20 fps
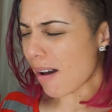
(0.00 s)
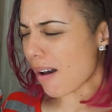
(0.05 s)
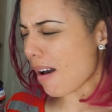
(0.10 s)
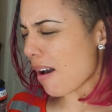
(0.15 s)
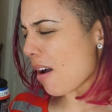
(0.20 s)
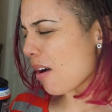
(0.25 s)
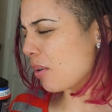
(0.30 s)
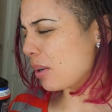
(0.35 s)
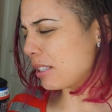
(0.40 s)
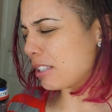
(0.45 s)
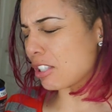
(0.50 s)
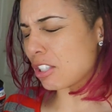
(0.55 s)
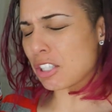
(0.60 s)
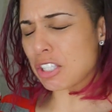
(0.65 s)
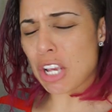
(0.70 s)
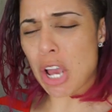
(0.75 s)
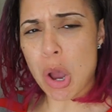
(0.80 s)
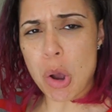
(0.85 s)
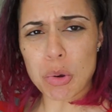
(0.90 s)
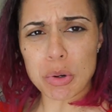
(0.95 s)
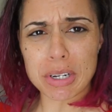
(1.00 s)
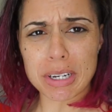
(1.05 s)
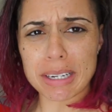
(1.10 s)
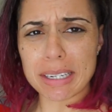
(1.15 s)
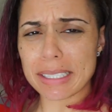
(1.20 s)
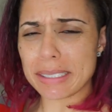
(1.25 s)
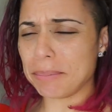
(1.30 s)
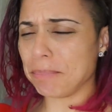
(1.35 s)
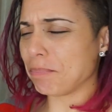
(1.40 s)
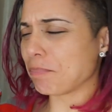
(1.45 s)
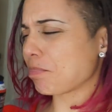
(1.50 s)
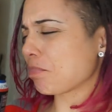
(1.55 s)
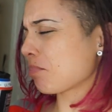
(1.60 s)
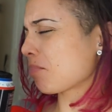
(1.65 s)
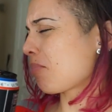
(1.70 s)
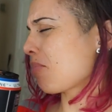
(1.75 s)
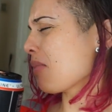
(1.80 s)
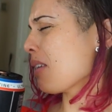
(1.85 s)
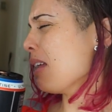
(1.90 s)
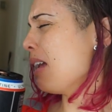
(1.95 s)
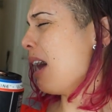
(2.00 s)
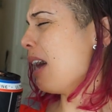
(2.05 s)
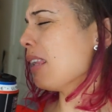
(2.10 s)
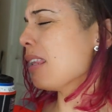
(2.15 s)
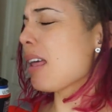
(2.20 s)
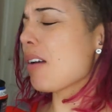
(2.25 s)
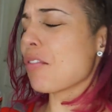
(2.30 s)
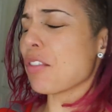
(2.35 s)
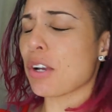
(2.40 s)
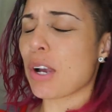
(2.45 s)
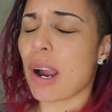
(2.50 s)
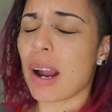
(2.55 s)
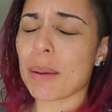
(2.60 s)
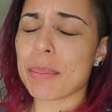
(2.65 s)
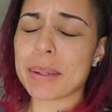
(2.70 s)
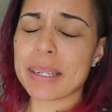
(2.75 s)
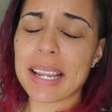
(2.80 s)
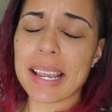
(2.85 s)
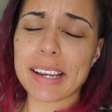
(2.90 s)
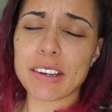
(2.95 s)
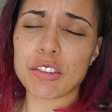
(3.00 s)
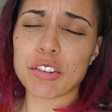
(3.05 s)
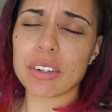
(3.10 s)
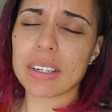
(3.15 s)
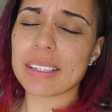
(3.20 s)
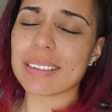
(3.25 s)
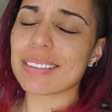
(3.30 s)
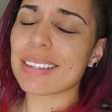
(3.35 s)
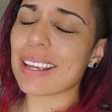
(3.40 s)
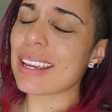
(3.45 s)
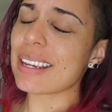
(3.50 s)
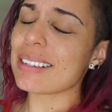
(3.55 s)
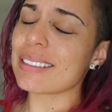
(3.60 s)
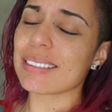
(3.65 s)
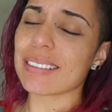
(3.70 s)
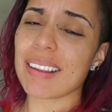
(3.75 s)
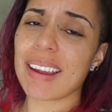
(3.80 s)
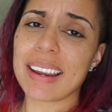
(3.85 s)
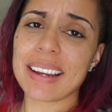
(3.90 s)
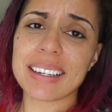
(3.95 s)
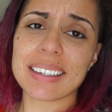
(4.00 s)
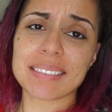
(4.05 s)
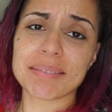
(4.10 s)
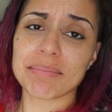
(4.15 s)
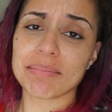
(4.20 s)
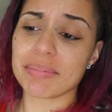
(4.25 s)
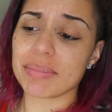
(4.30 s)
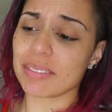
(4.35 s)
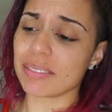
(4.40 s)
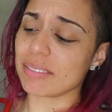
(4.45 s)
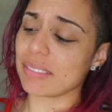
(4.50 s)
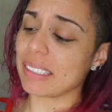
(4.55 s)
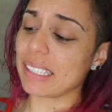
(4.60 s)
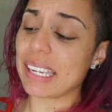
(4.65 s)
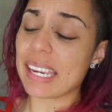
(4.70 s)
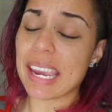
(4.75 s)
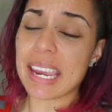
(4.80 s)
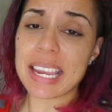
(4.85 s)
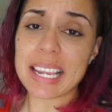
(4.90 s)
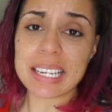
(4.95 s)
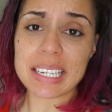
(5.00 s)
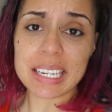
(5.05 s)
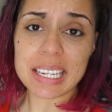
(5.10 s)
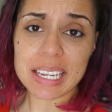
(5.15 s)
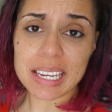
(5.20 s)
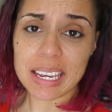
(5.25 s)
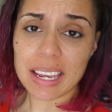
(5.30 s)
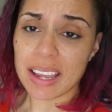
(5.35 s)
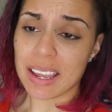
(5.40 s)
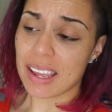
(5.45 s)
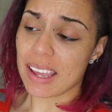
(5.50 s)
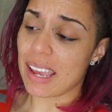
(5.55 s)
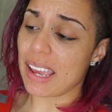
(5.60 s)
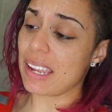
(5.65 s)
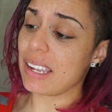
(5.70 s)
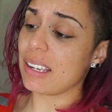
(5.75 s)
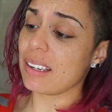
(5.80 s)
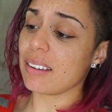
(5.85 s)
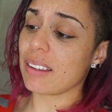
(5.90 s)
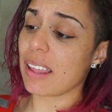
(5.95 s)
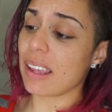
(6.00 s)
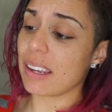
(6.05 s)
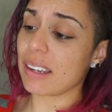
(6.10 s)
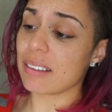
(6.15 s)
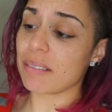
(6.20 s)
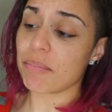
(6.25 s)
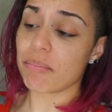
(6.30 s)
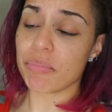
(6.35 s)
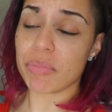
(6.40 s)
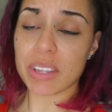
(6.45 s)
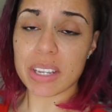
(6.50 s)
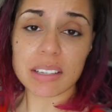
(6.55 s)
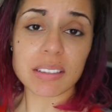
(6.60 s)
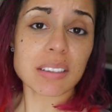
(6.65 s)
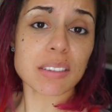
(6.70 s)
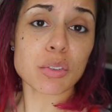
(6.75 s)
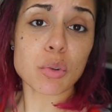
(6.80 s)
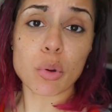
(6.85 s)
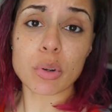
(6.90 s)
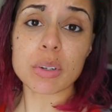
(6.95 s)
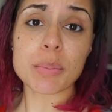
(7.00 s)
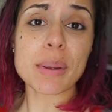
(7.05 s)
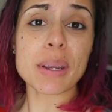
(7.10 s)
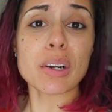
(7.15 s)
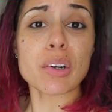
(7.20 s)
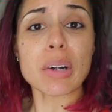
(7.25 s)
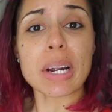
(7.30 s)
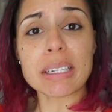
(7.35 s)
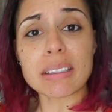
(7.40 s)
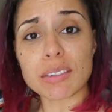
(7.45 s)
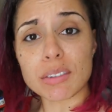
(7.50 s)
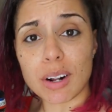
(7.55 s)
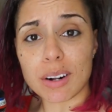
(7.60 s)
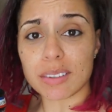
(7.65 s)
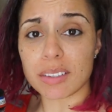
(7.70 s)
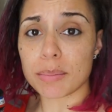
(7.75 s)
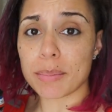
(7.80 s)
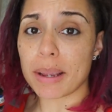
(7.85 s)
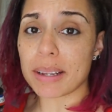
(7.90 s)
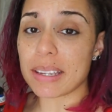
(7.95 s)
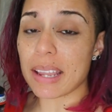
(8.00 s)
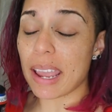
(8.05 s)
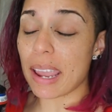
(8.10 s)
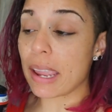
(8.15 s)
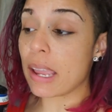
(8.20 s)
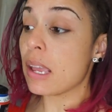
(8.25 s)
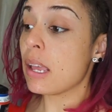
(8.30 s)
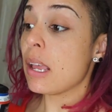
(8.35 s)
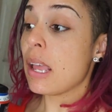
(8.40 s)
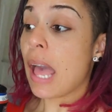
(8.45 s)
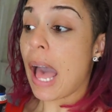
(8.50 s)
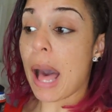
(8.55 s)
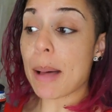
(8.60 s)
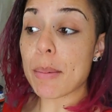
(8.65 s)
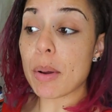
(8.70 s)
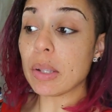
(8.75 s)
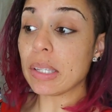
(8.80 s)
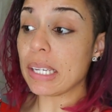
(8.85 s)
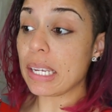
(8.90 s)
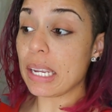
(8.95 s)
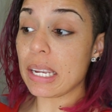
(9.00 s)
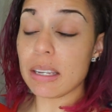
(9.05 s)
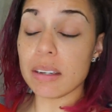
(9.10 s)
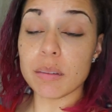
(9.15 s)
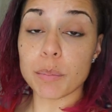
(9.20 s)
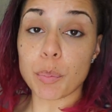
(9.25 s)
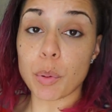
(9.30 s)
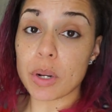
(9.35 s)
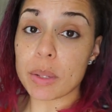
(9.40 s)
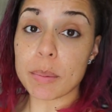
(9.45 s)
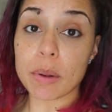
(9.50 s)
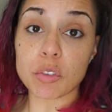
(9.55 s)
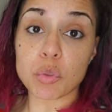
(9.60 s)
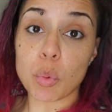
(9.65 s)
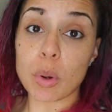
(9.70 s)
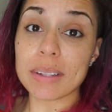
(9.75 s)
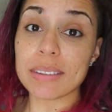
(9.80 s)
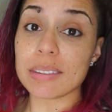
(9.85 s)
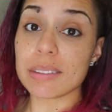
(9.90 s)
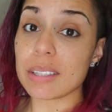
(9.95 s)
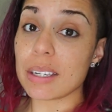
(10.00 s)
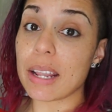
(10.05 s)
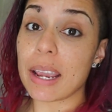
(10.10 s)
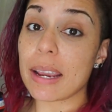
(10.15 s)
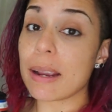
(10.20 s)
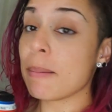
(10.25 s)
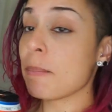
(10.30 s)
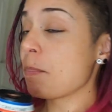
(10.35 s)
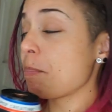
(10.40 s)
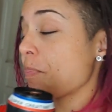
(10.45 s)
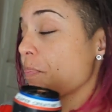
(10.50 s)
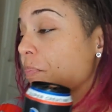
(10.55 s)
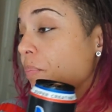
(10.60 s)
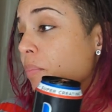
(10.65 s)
Oh, it's so good. I love the carbonation. It tastes like candy, and like, this is going to be a great start to my day. I'm only eating pretty much once today.